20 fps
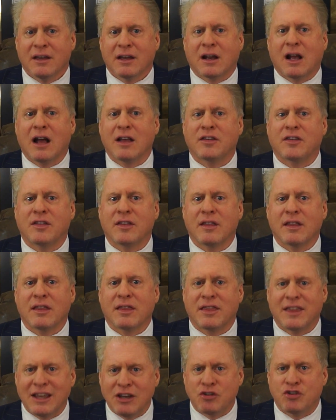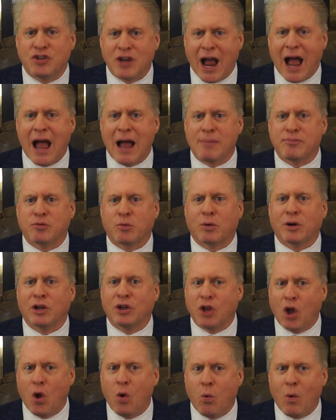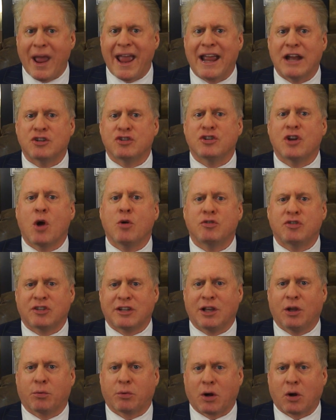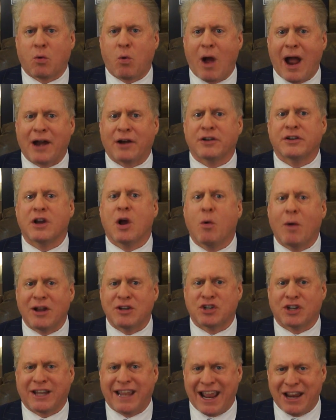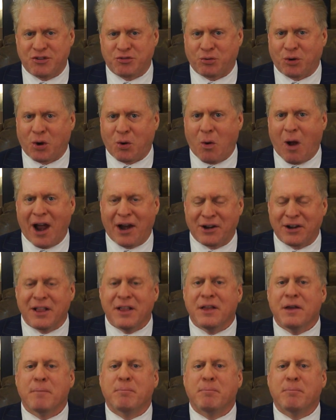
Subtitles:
Because these jobs were low wage, no skill required, no education required,